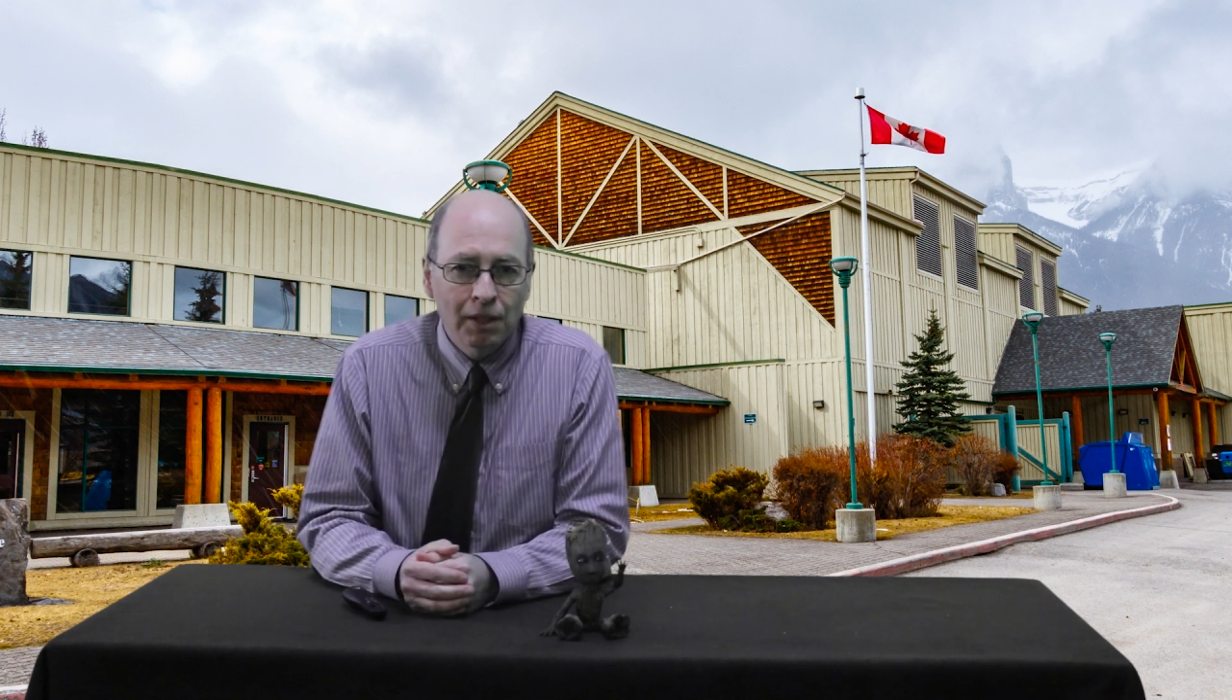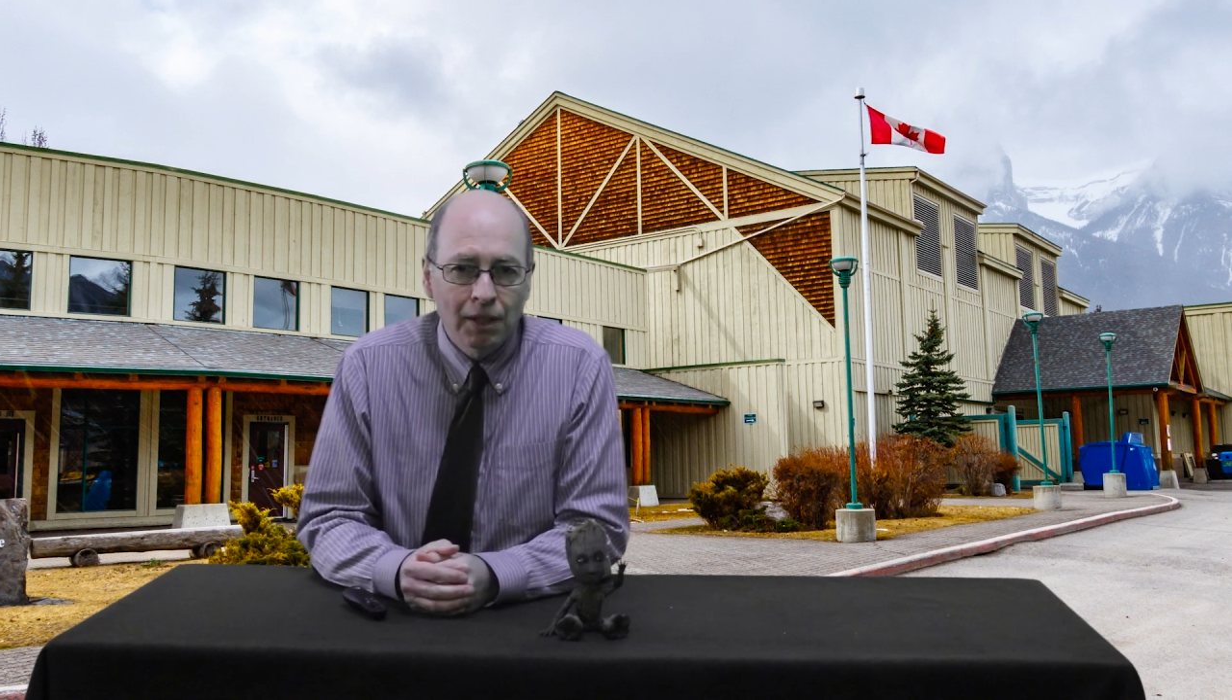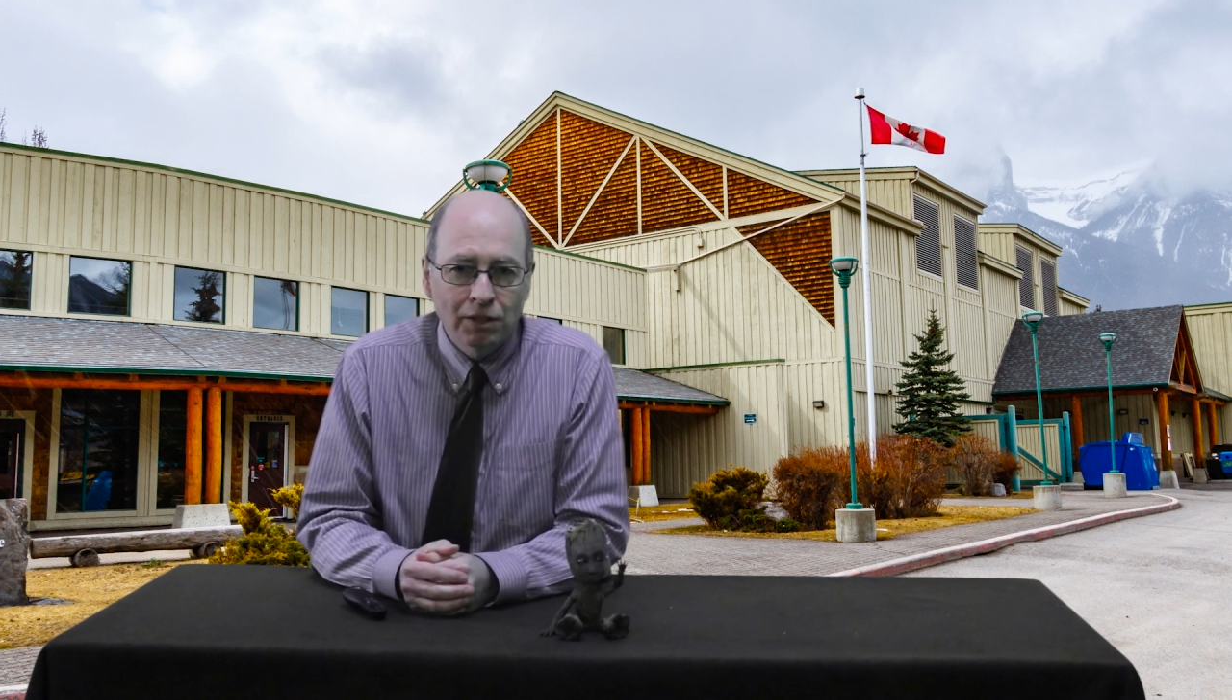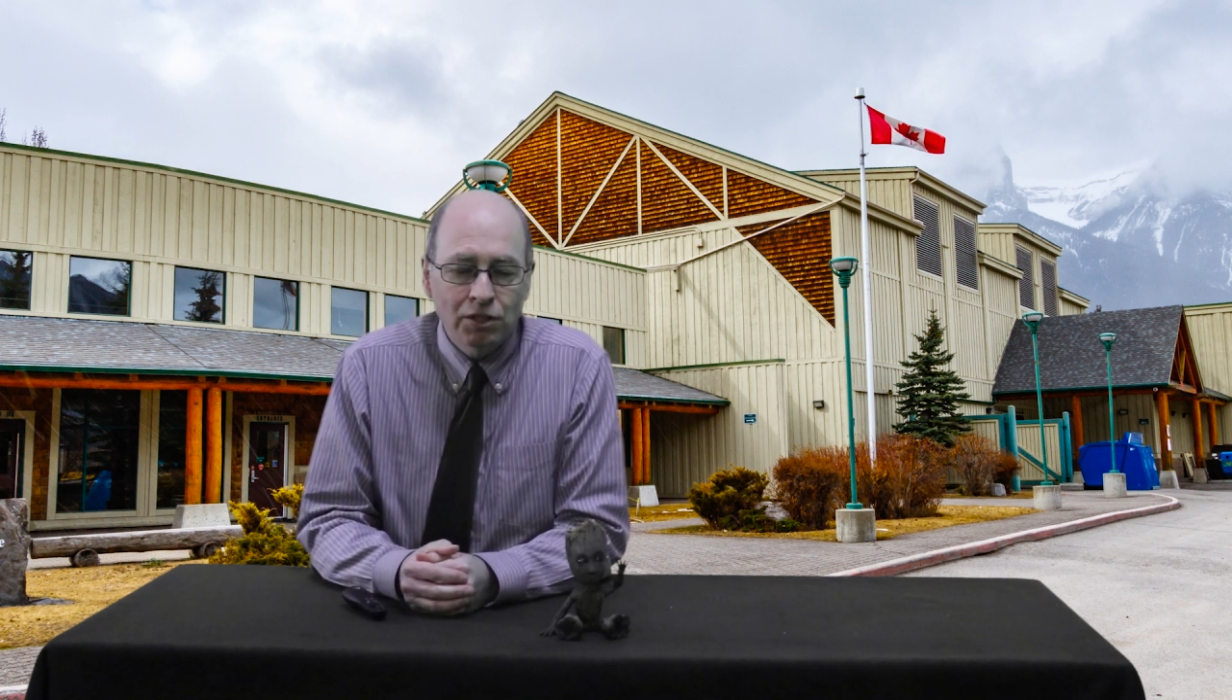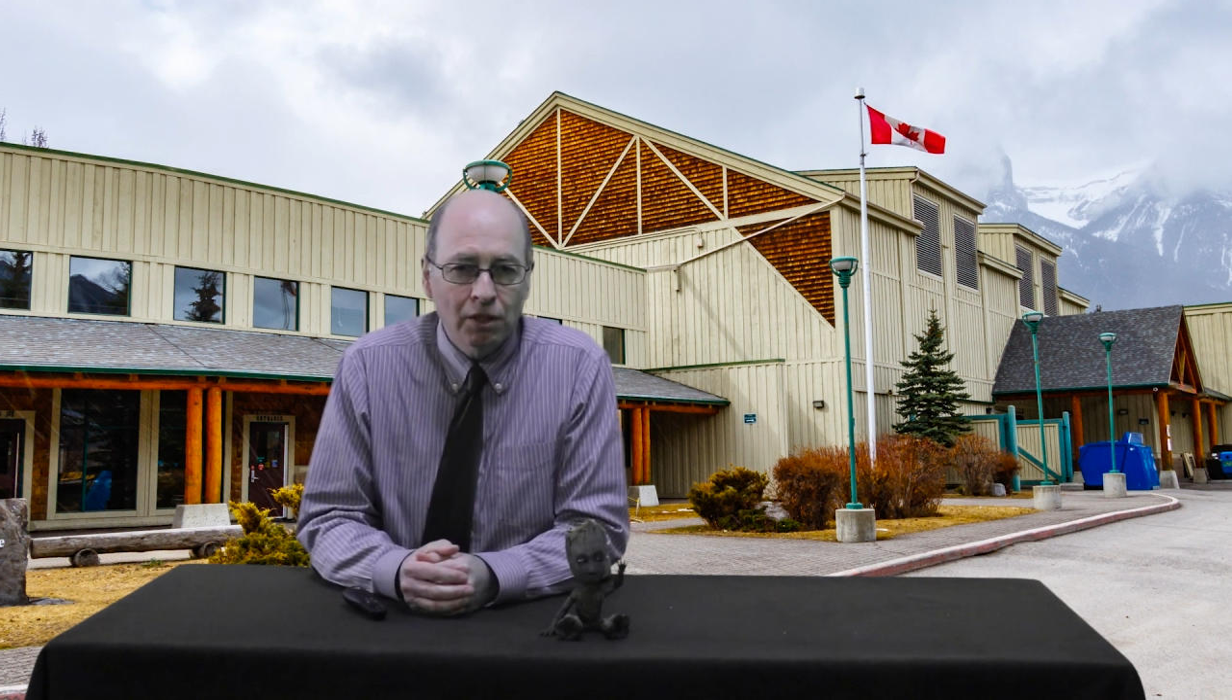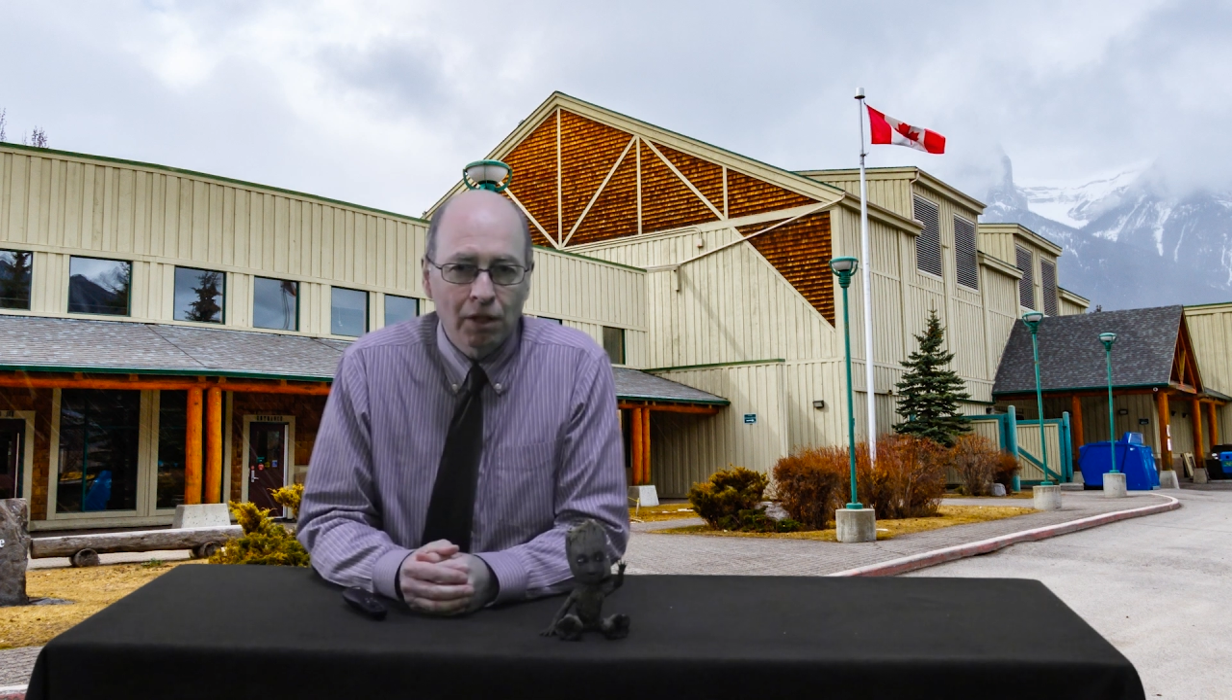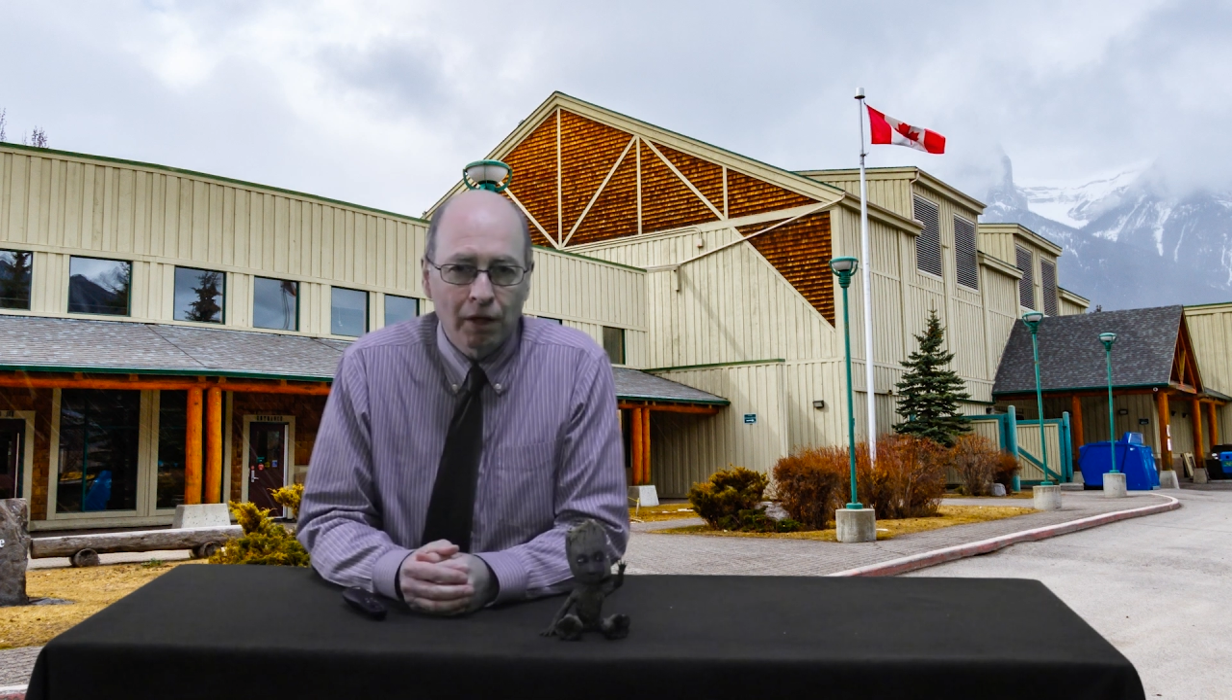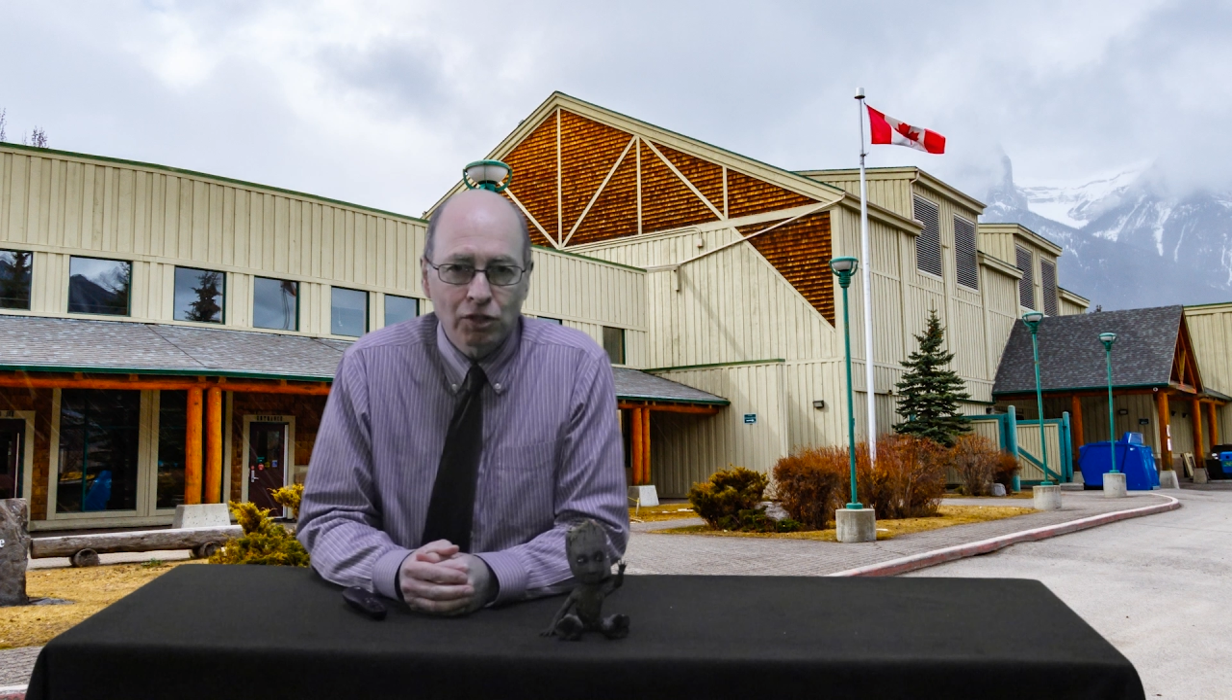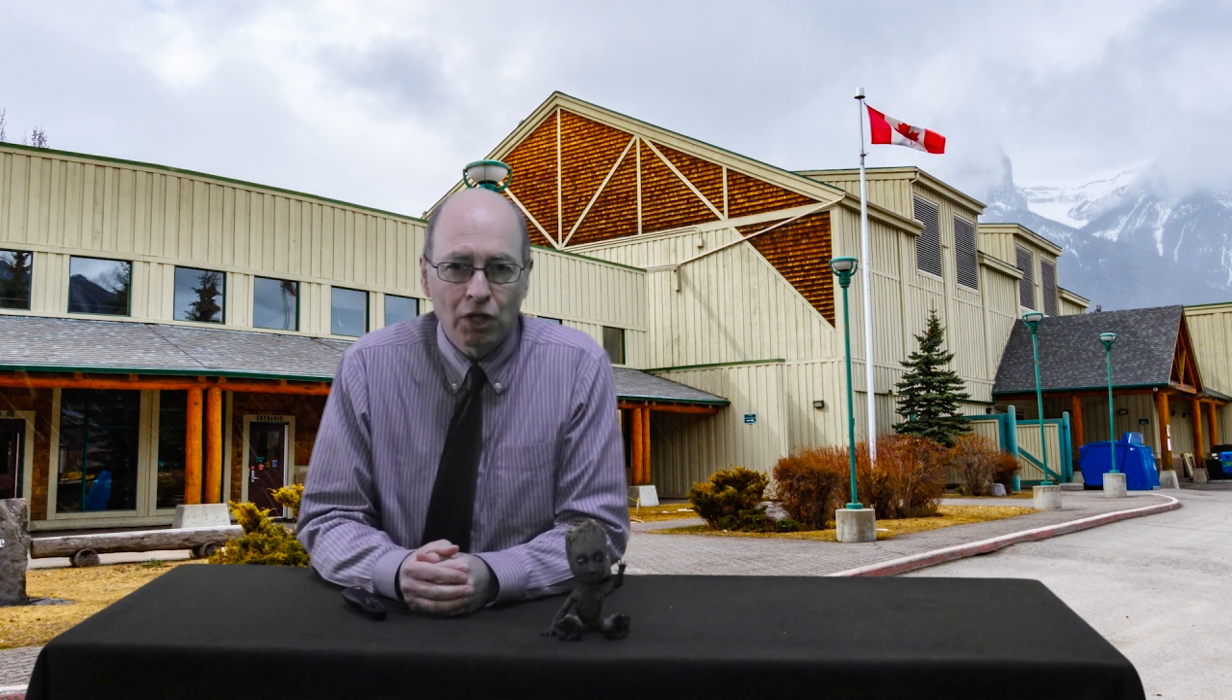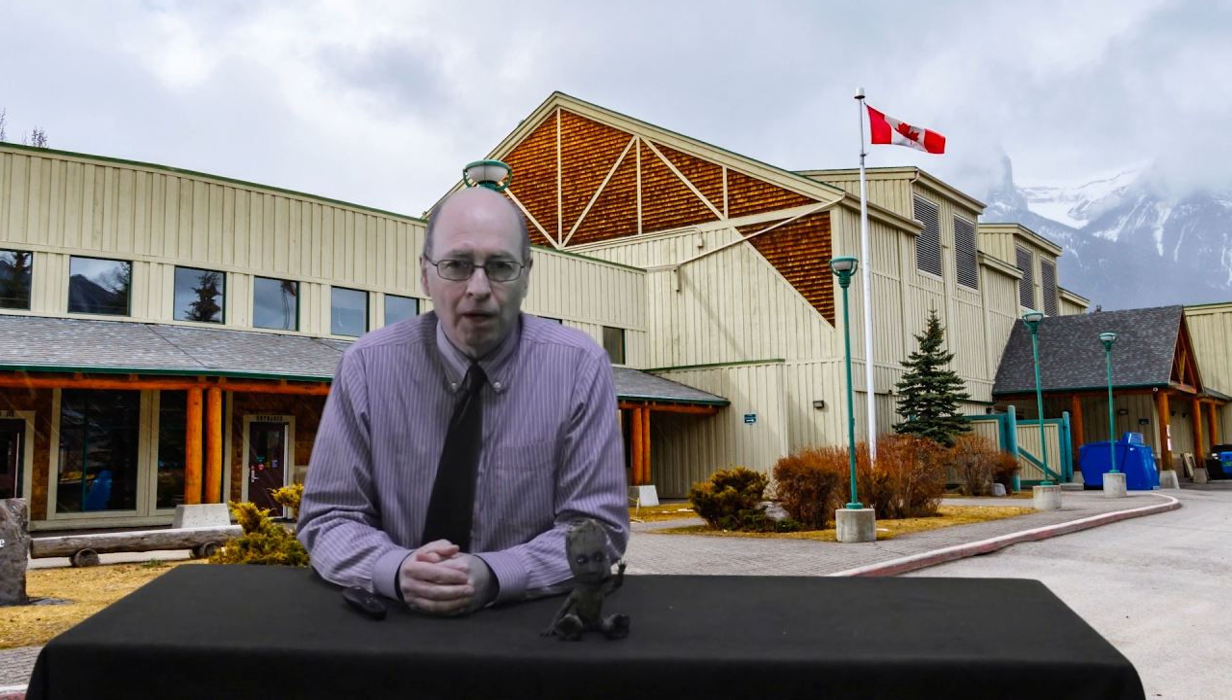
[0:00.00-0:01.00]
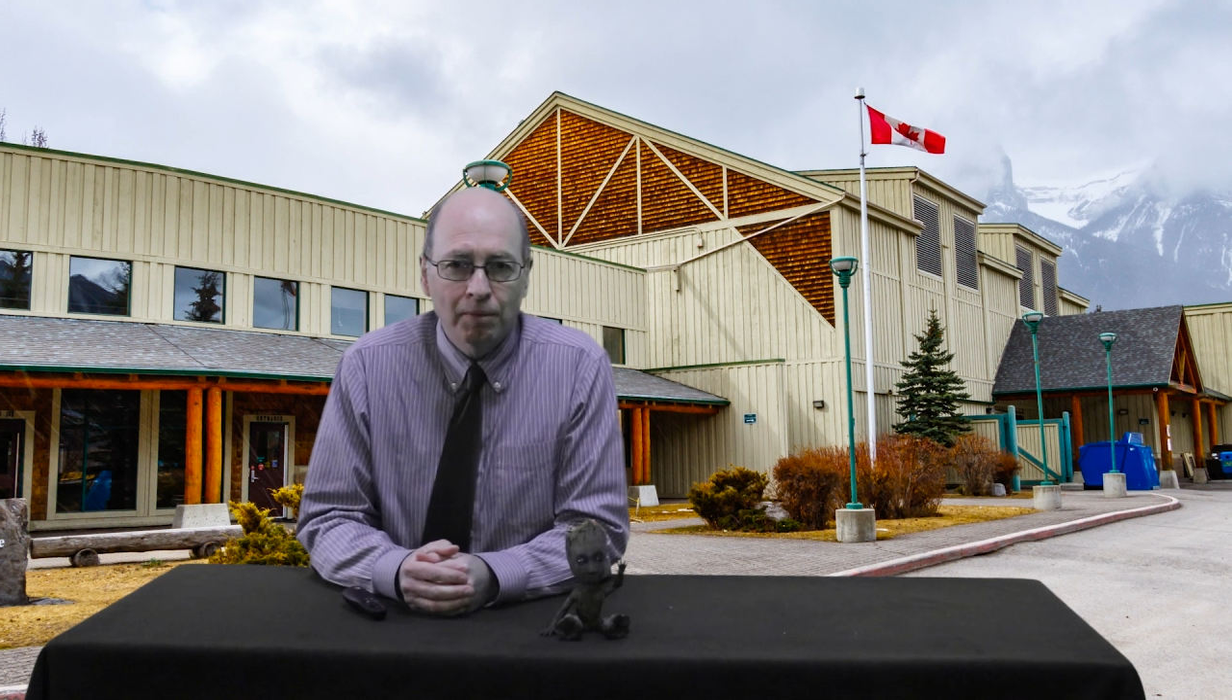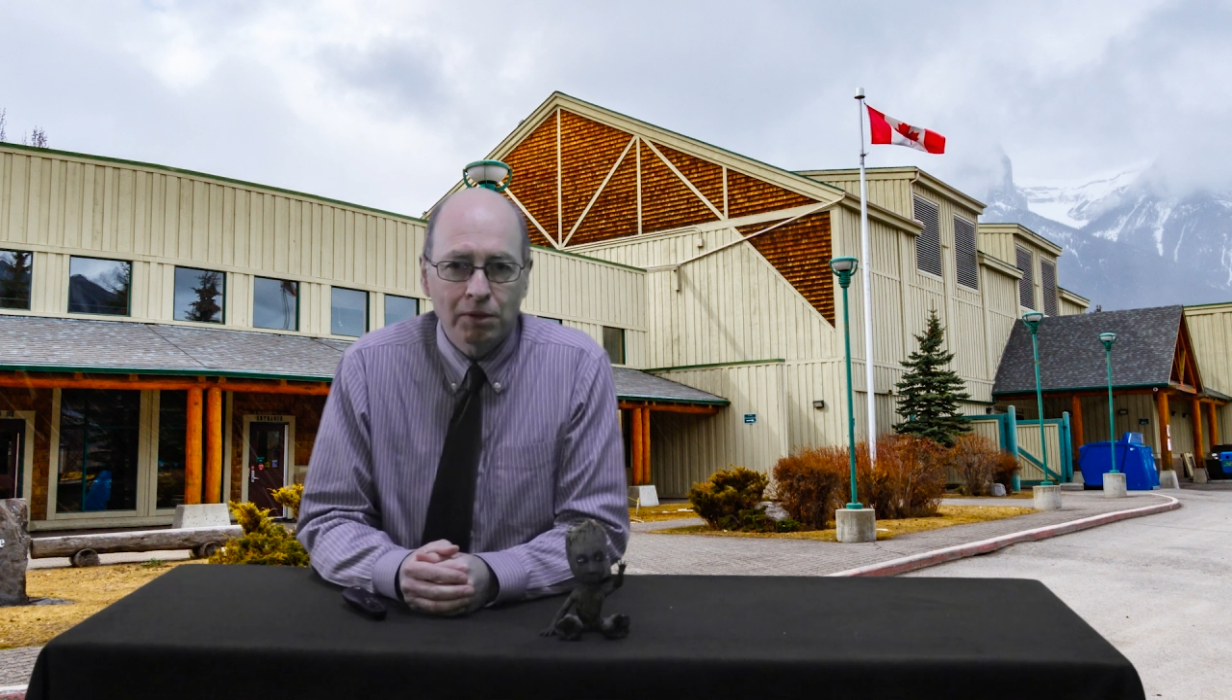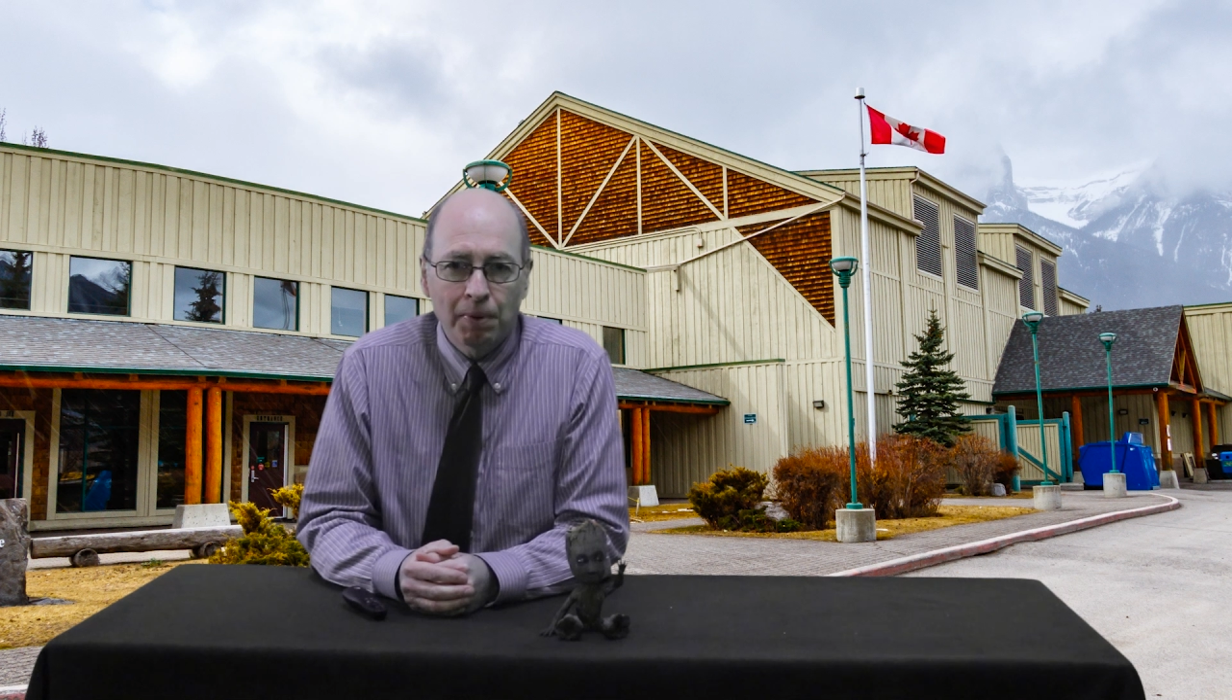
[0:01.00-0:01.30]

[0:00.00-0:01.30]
it's still our job as